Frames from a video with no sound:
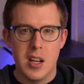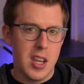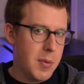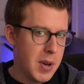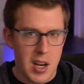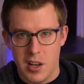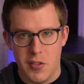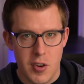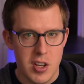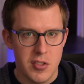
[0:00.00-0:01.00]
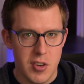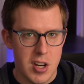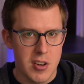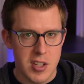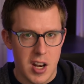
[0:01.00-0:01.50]
keeping it in the fridge for
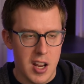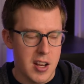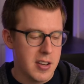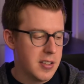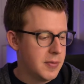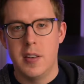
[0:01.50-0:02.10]
years on end.